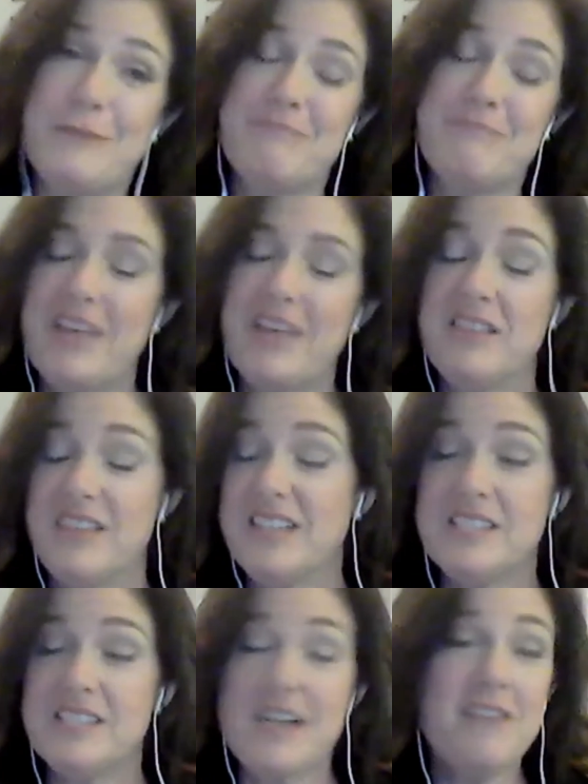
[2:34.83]

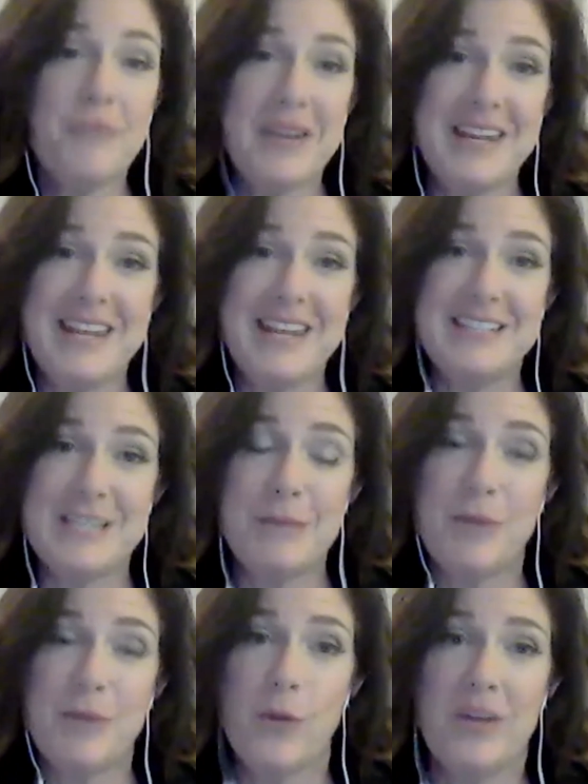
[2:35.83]
It's tough when it ends
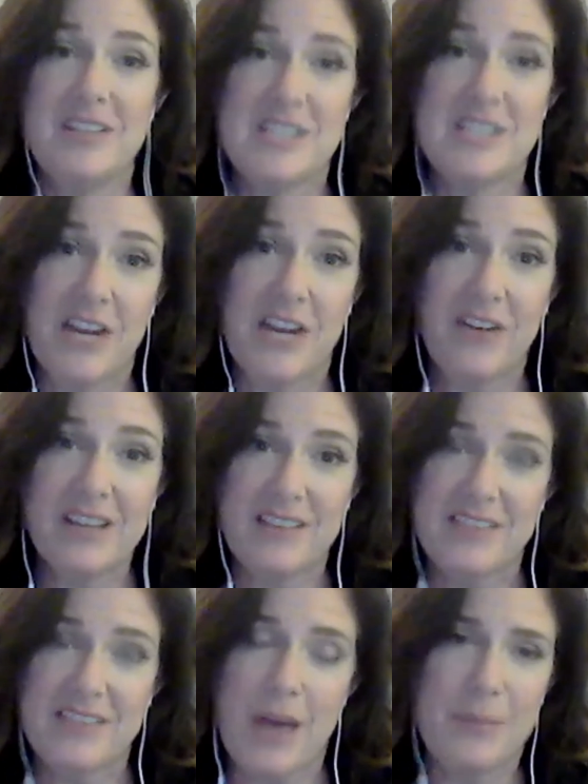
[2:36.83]
up going to hearing
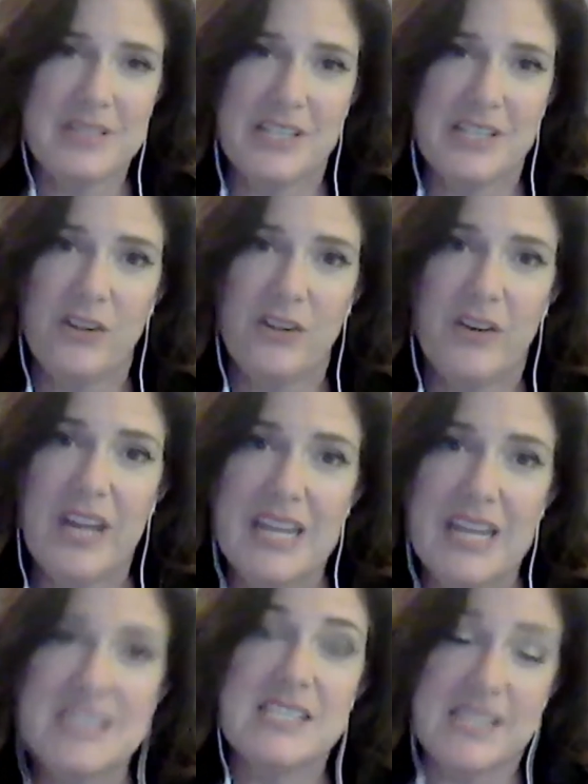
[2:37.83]
like that particular
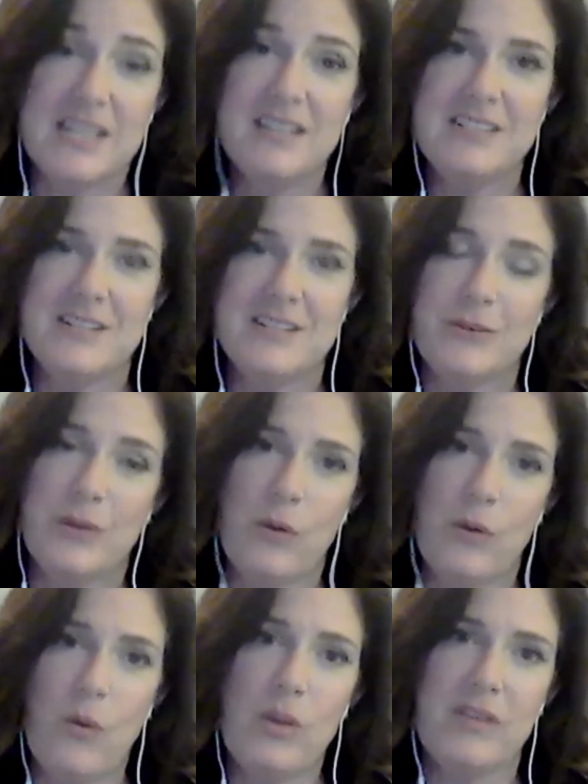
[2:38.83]
case did. You know, the
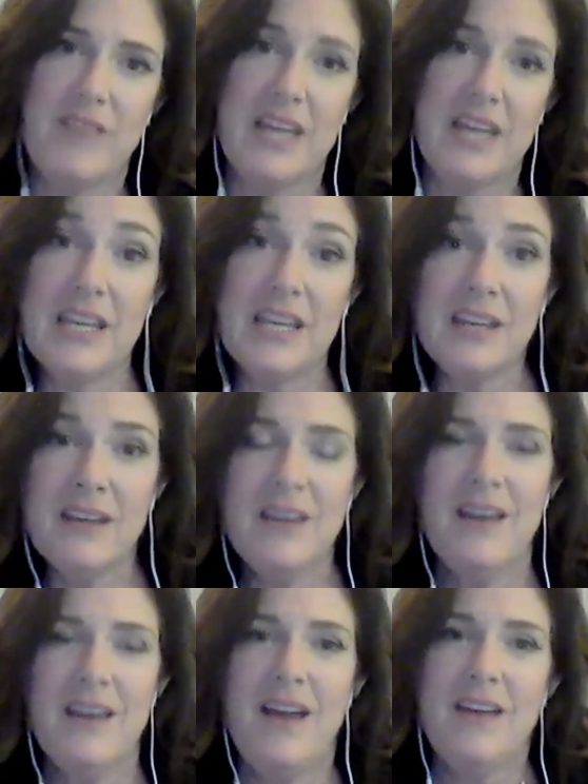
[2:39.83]
goal of any
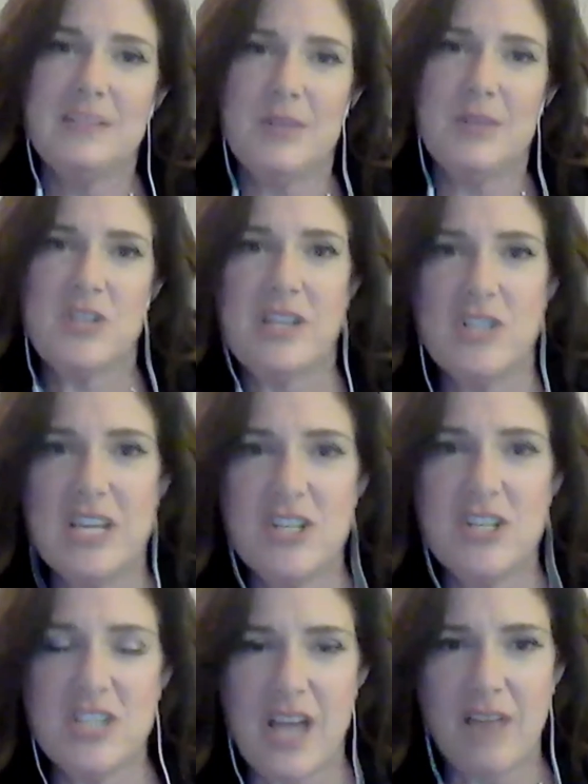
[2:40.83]
special
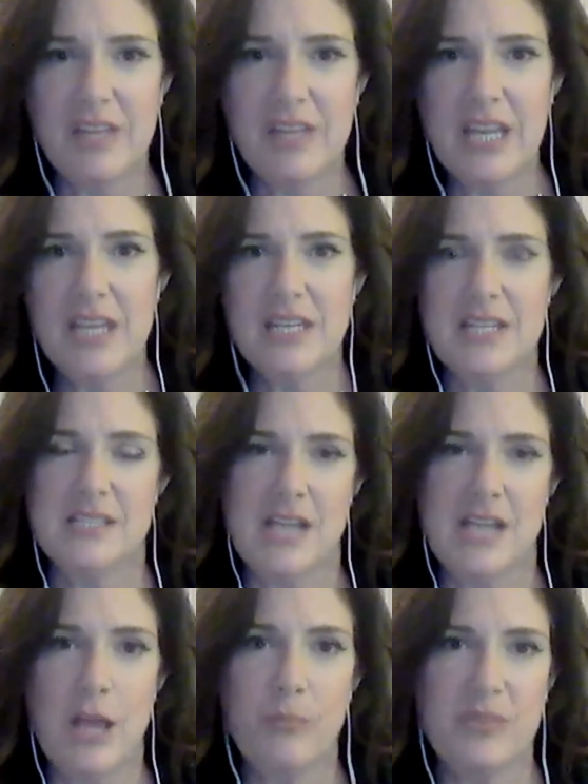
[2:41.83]
education advocate is to
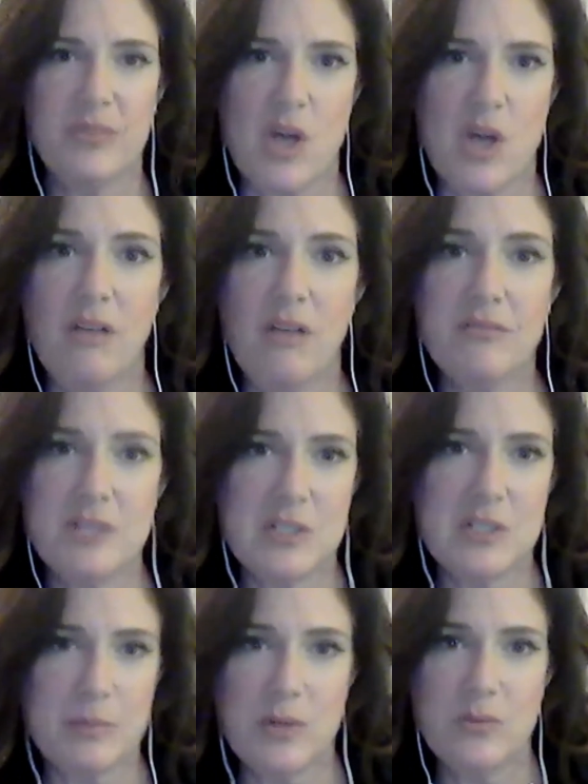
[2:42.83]
help resolve
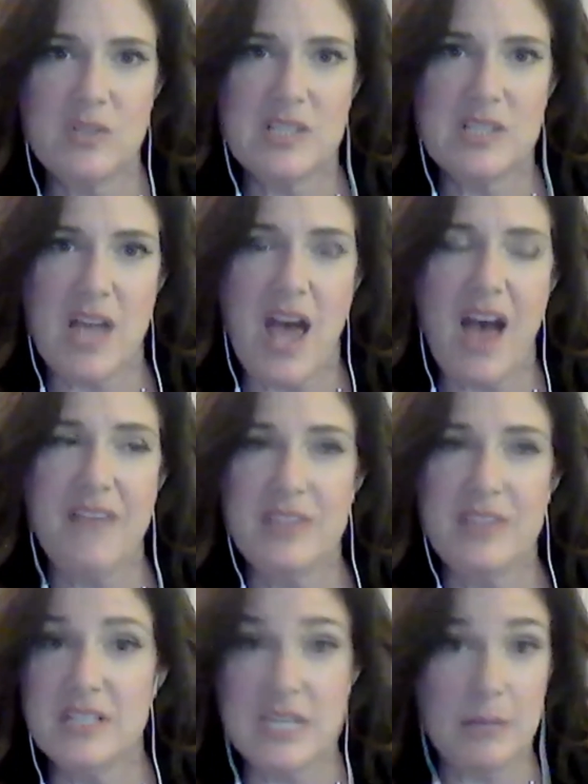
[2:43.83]
disputes at
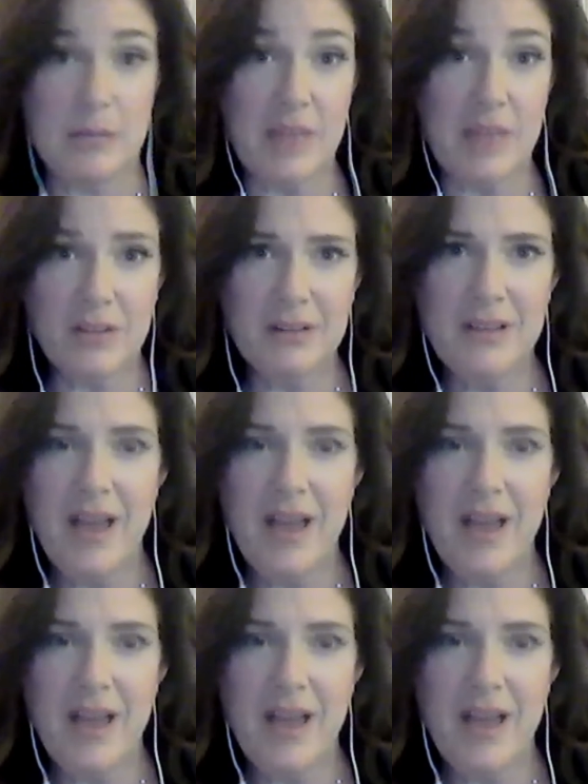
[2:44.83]
the team level,